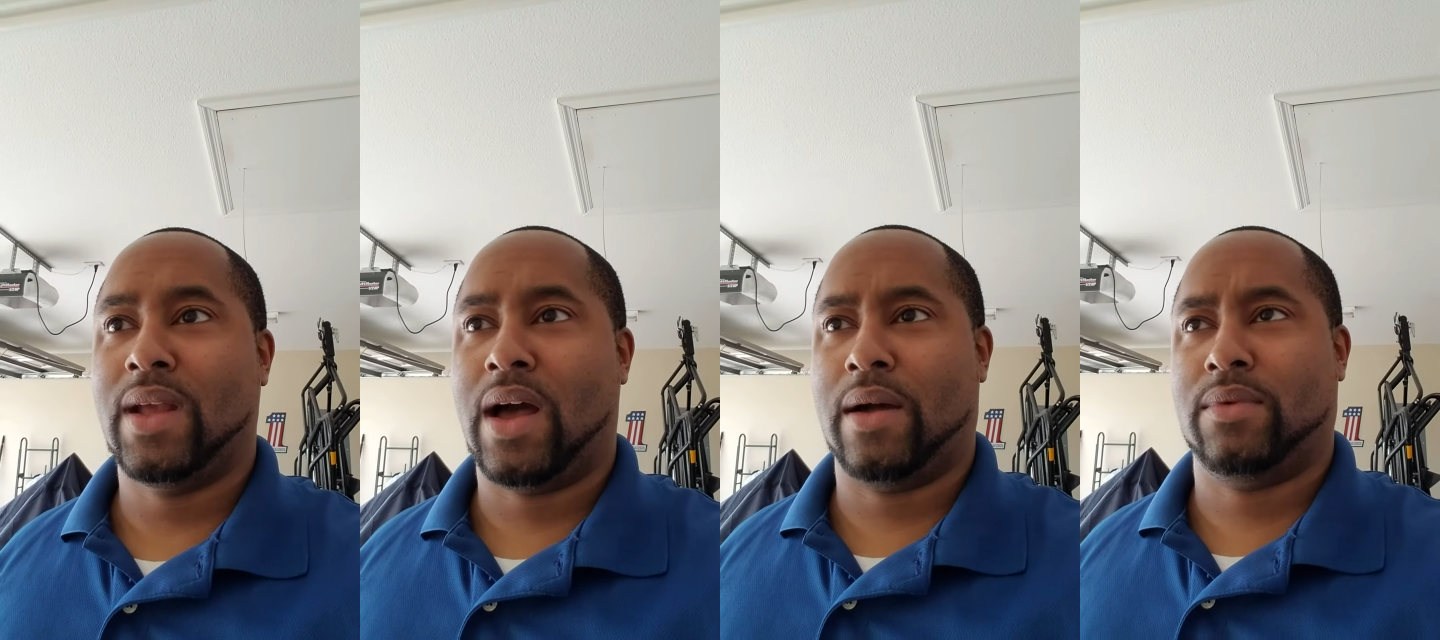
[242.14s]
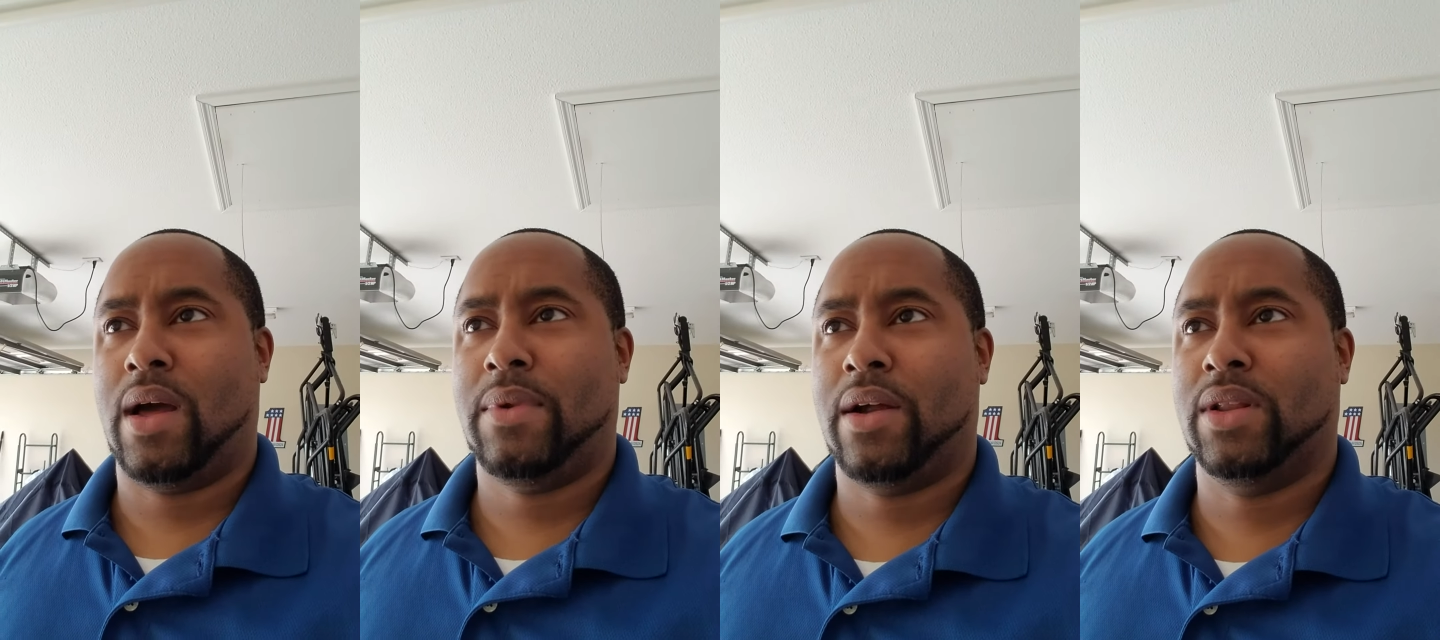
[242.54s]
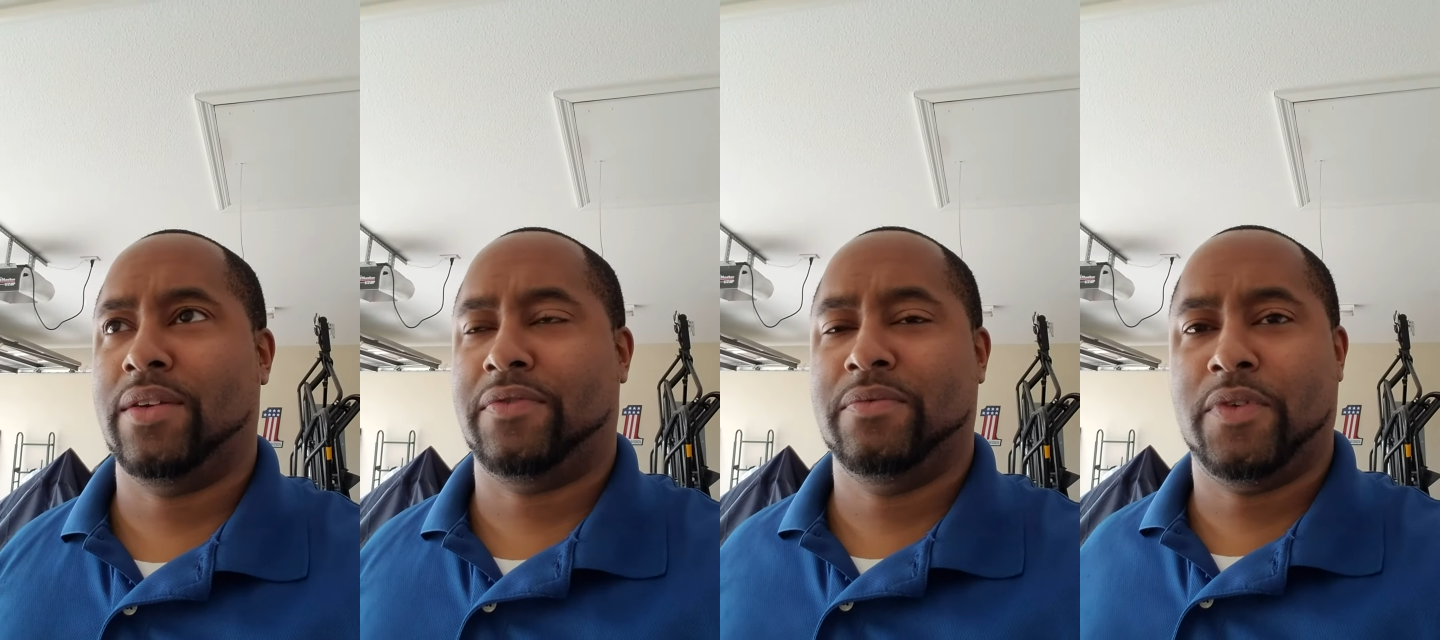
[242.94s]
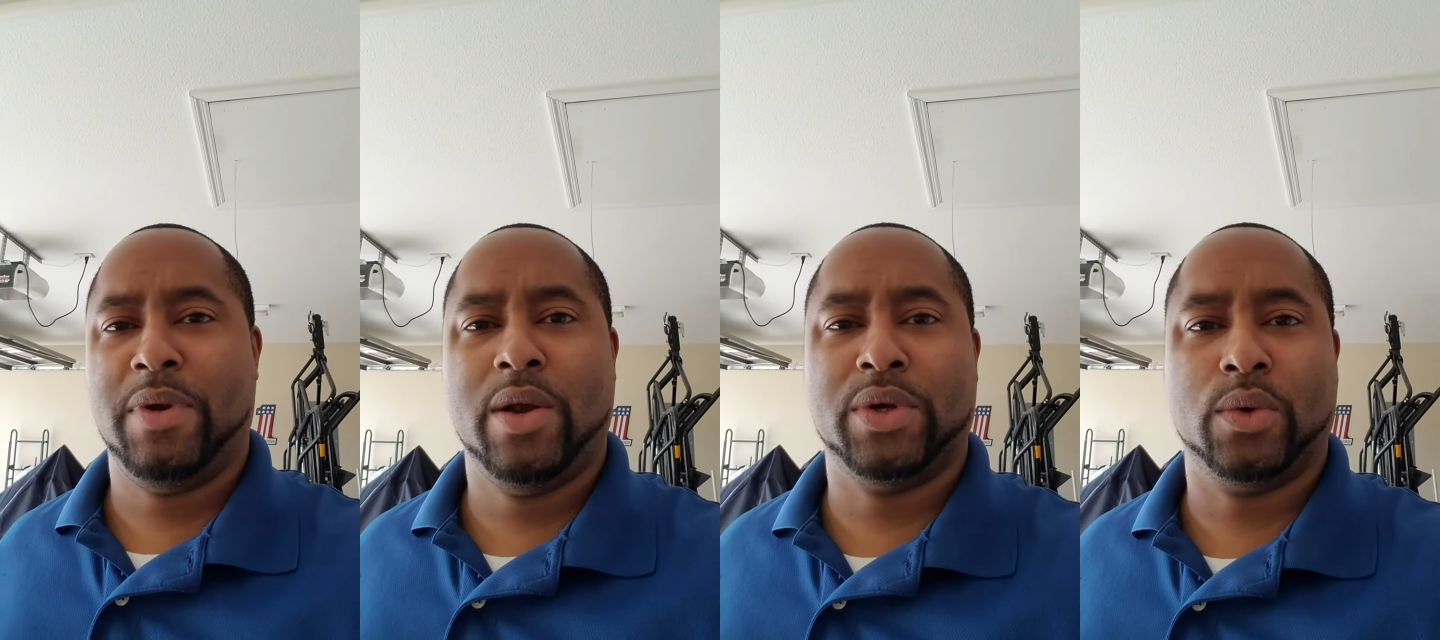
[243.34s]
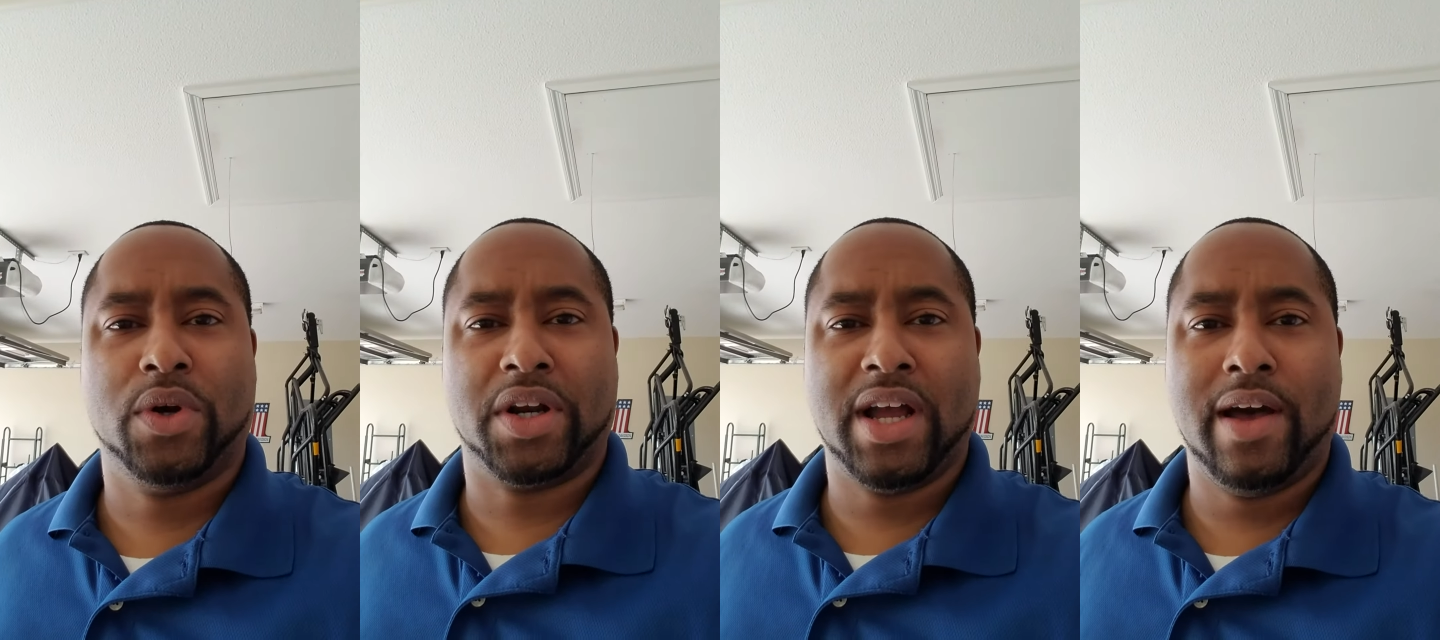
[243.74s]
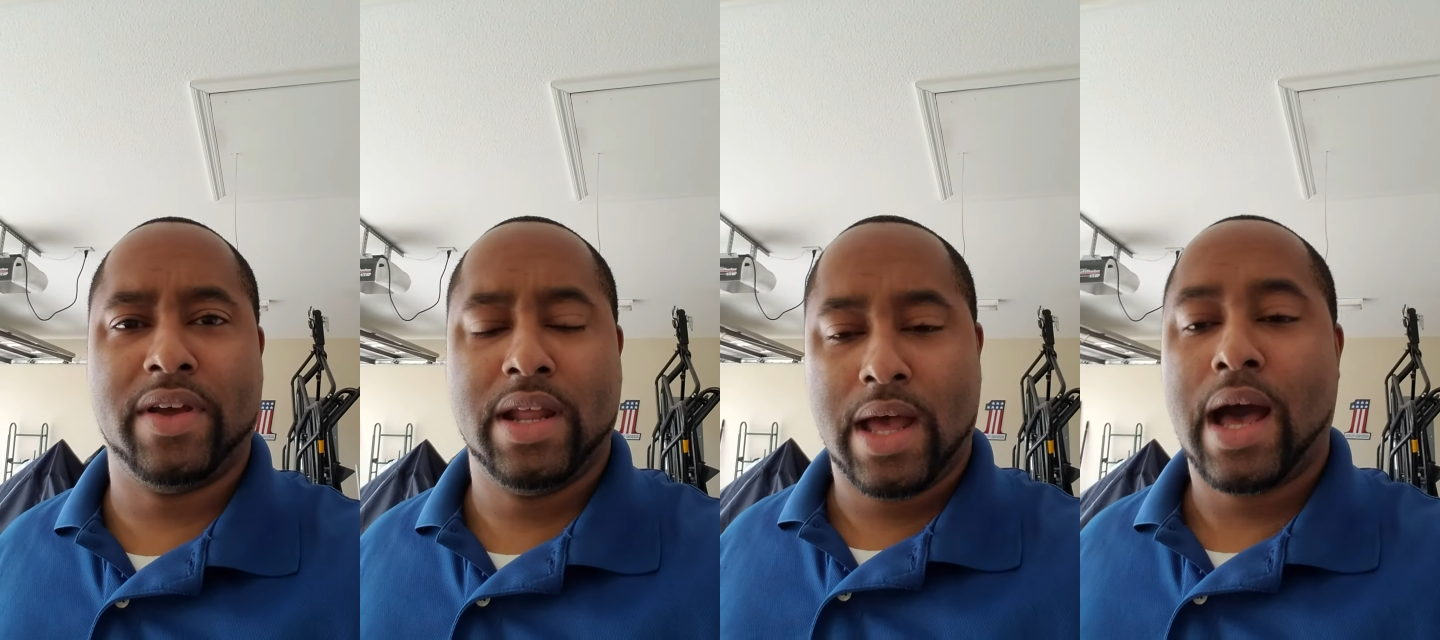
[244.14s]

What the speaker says: I'm not really familiar with the word covet."